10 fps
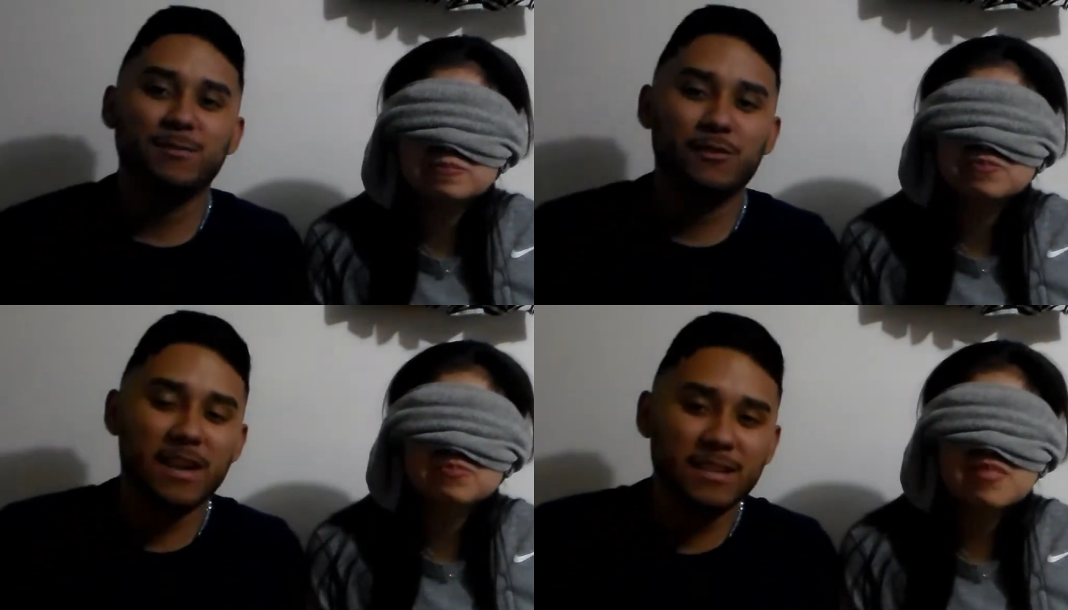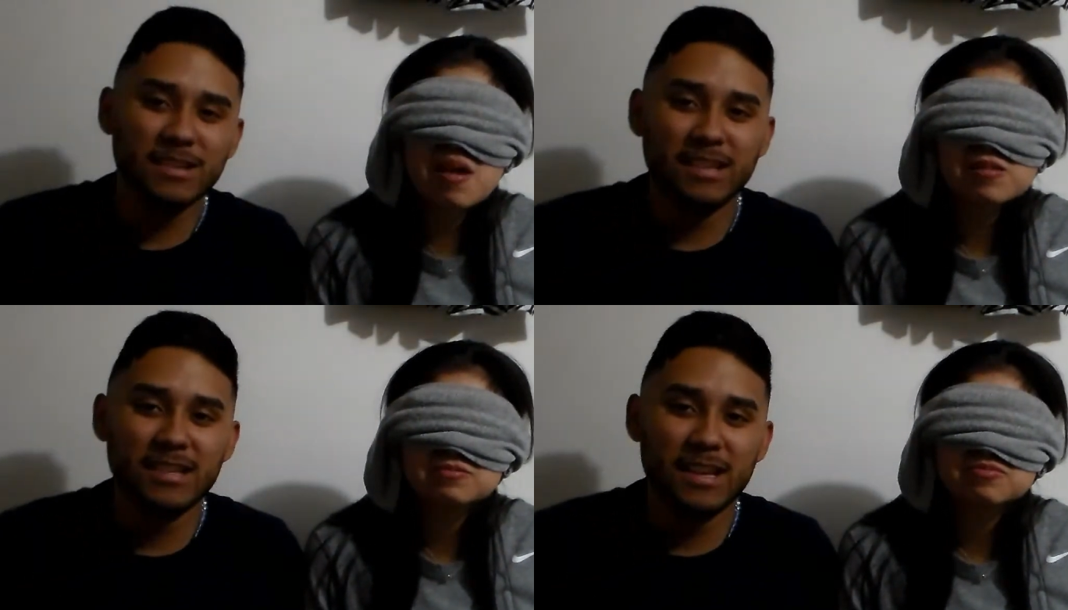Speaker 1: let's move on
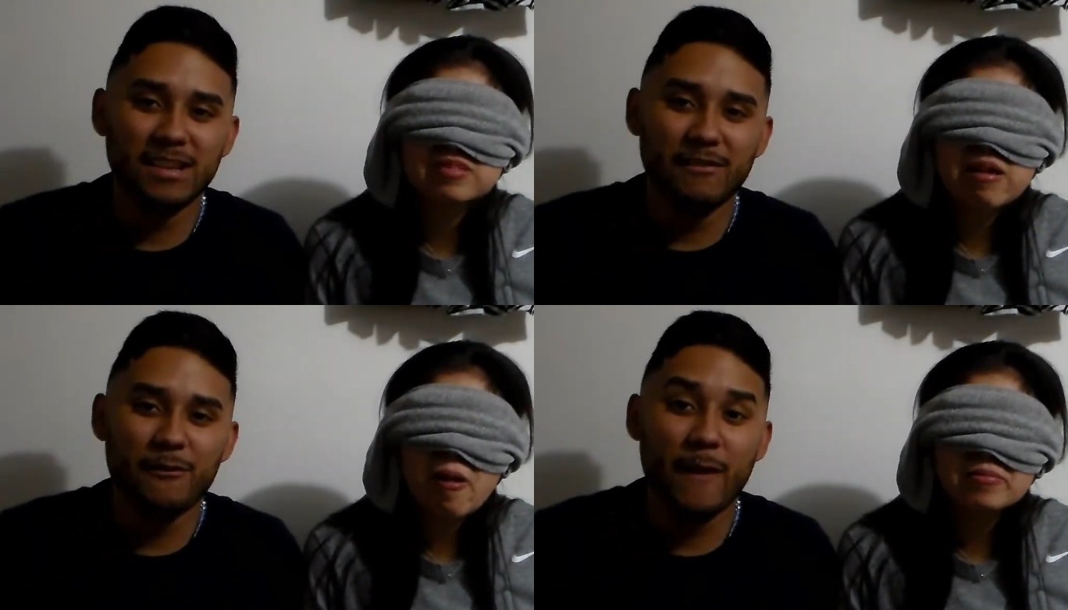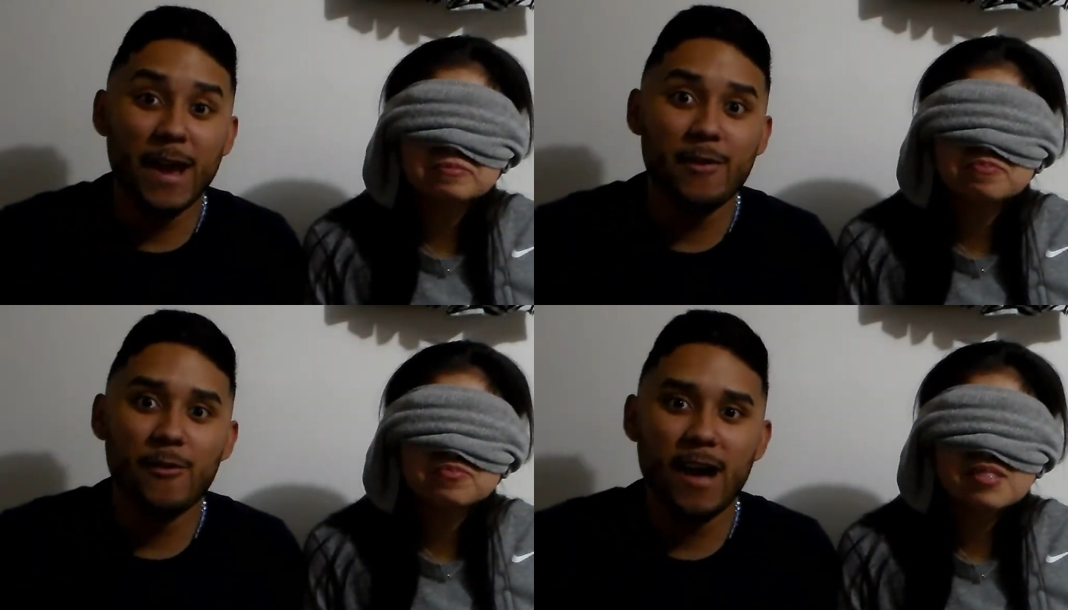to the 10th and
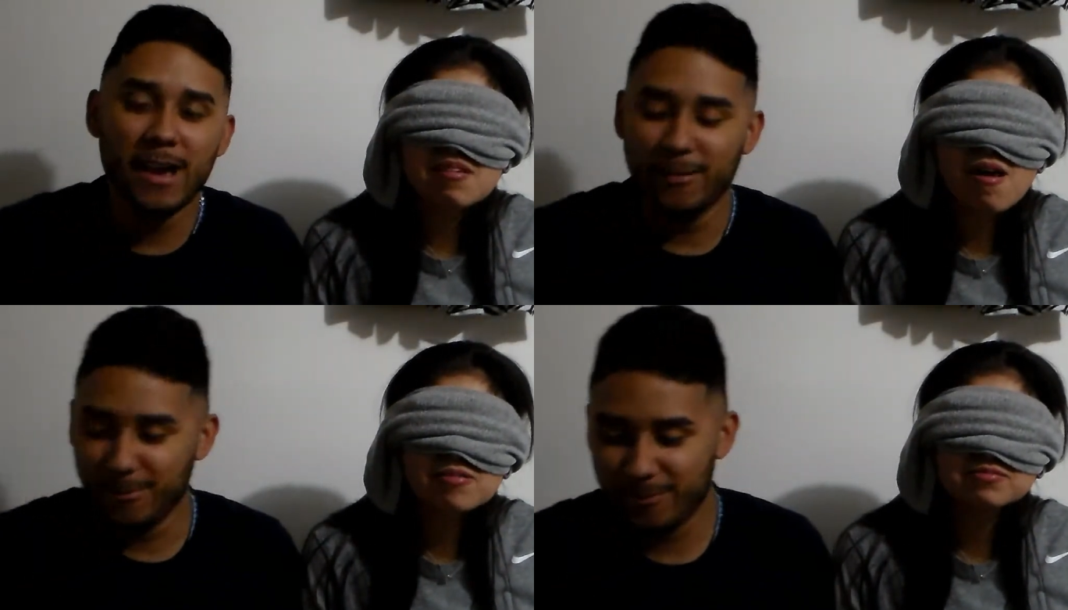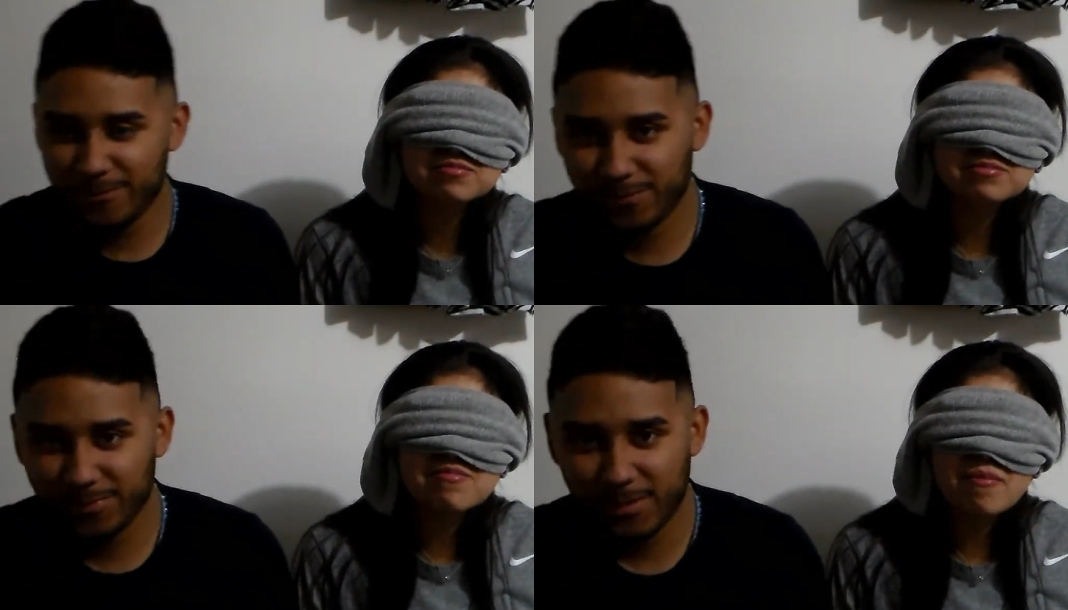final item.
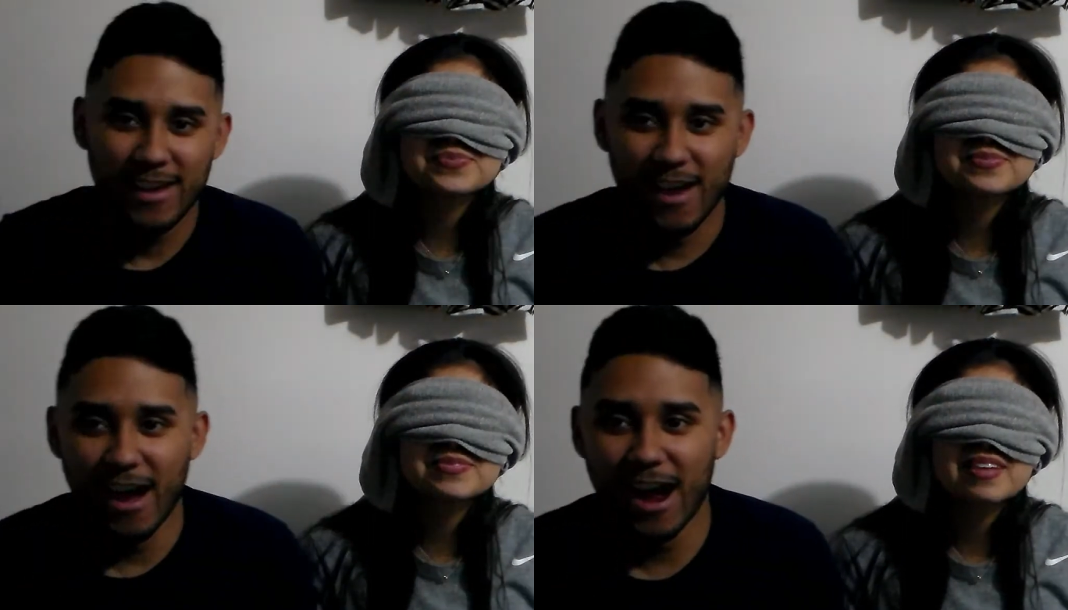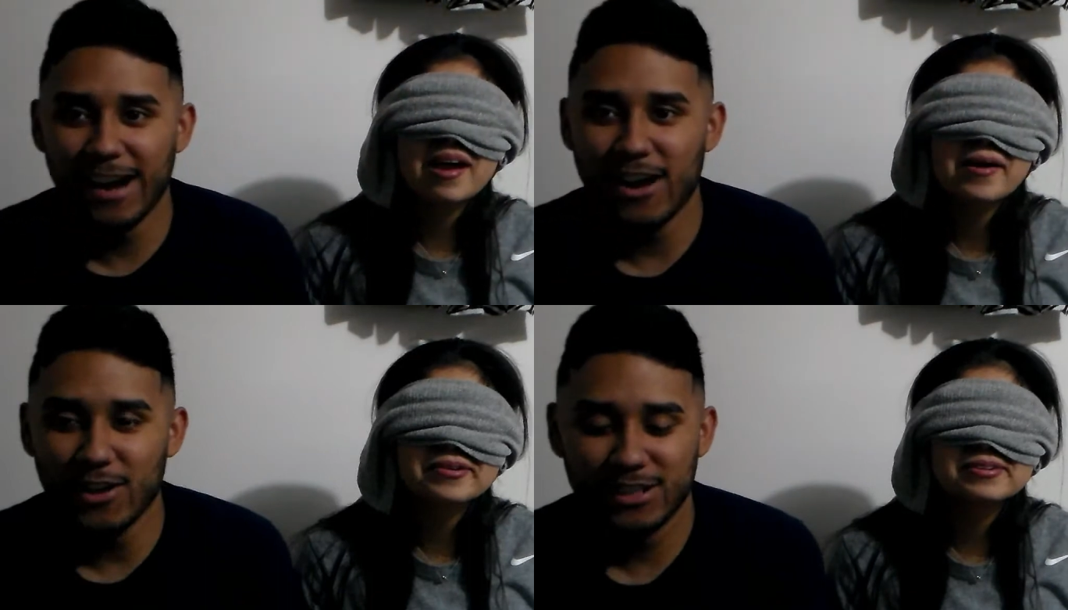
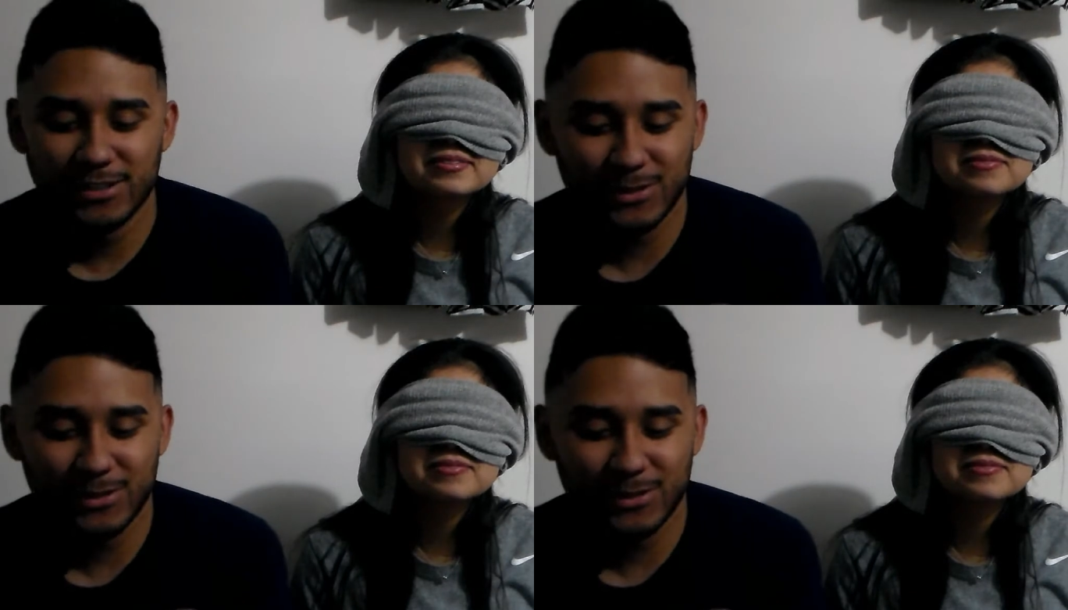Alright guys,